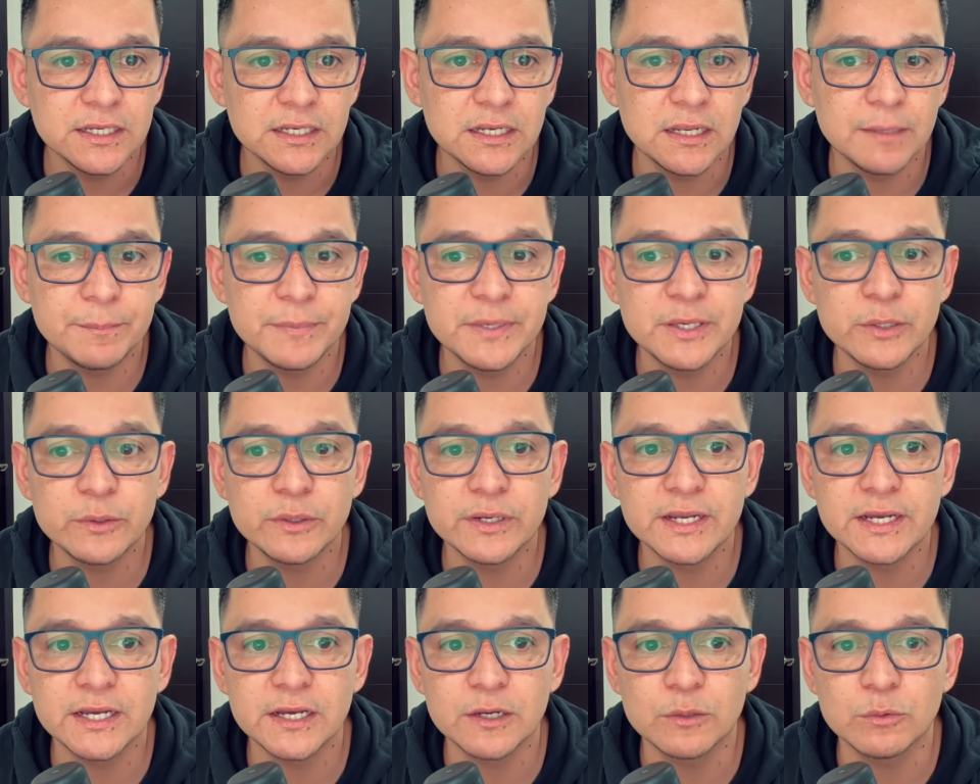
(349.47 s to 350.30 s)
Now
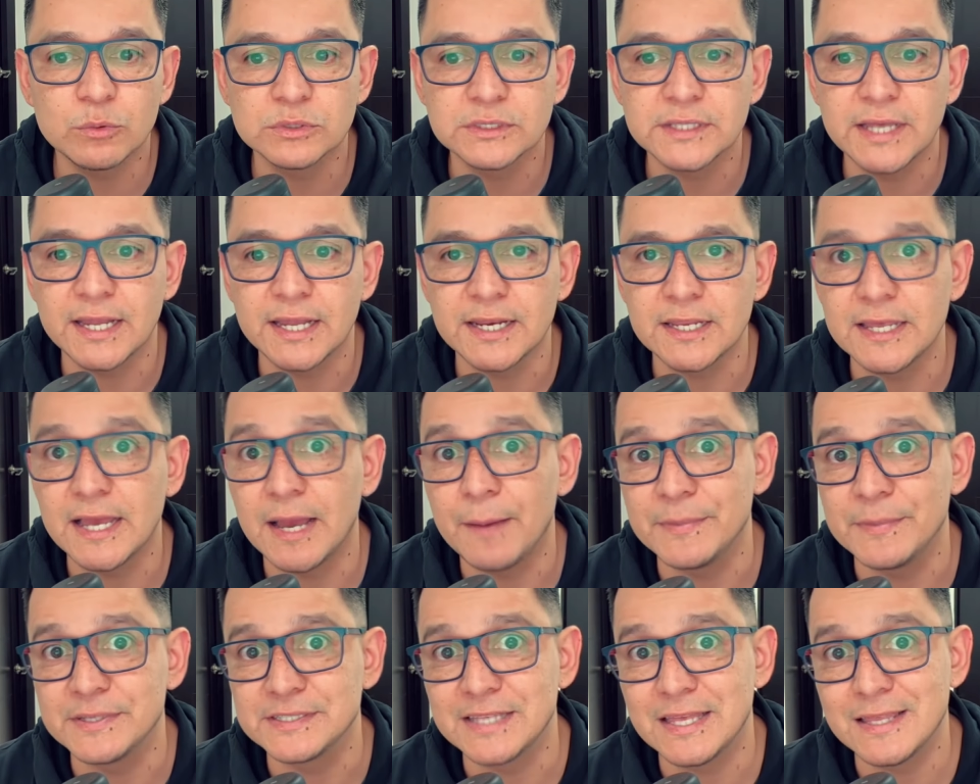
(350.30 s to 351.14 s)
it's telling me it's
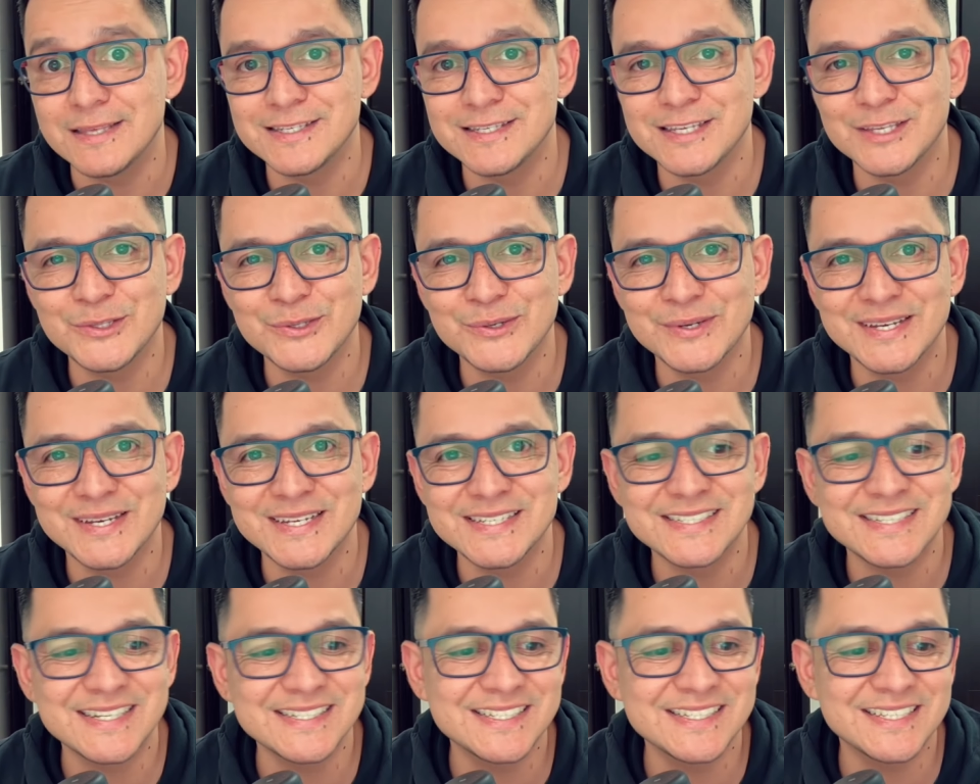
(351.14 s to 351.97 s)
the square root
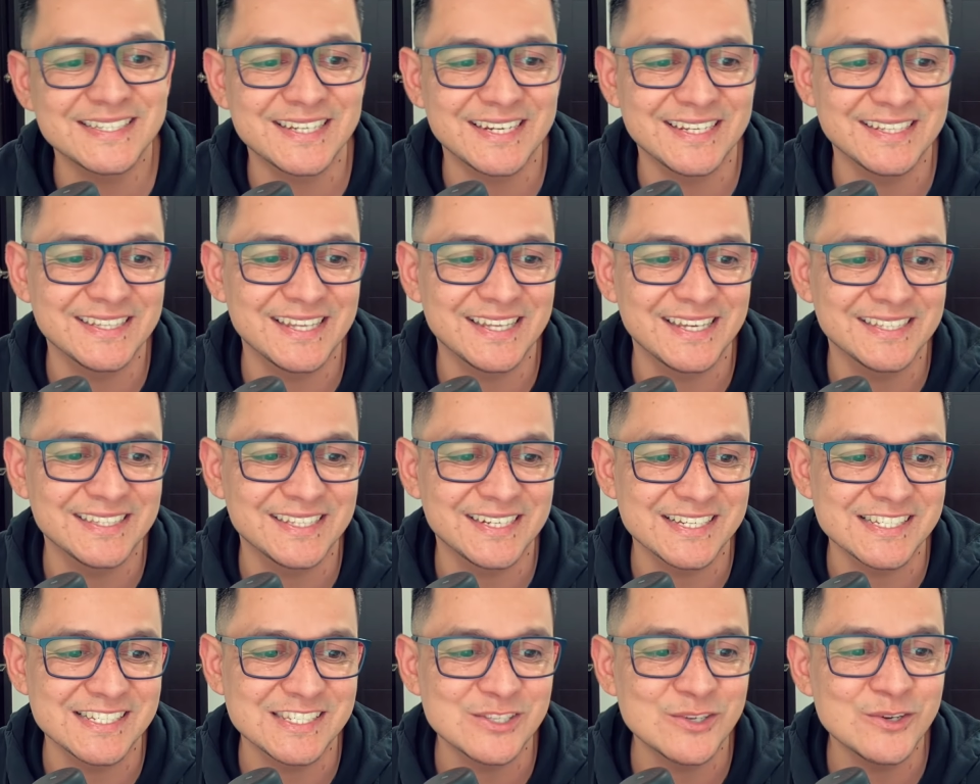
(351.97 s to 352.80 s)
of 33,
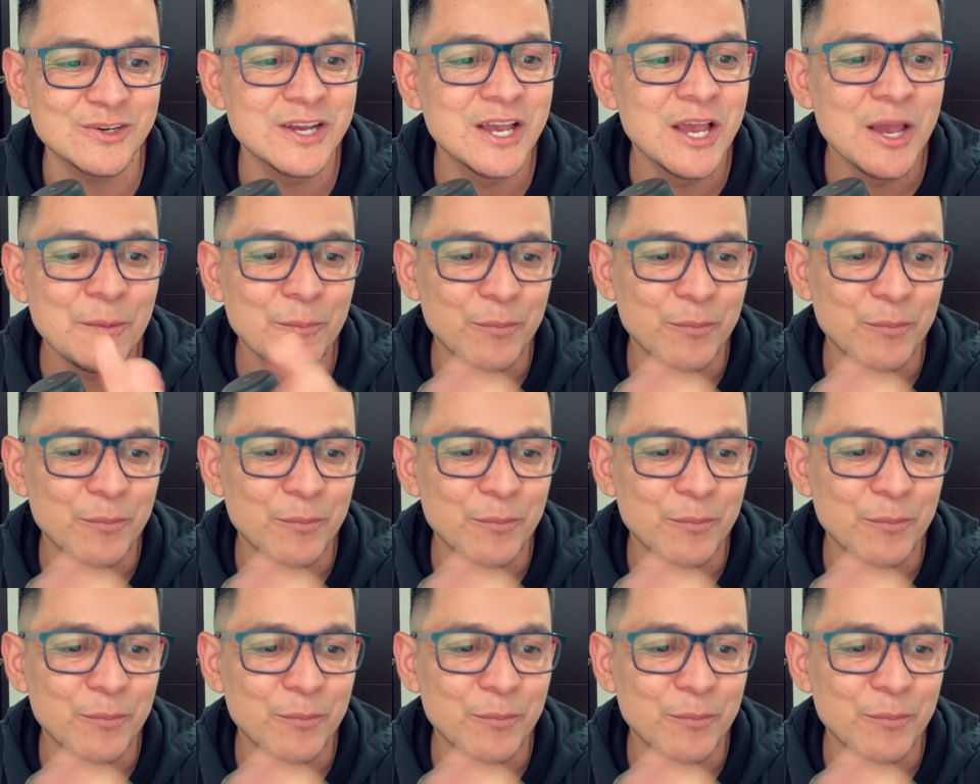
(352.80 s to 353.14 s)
right?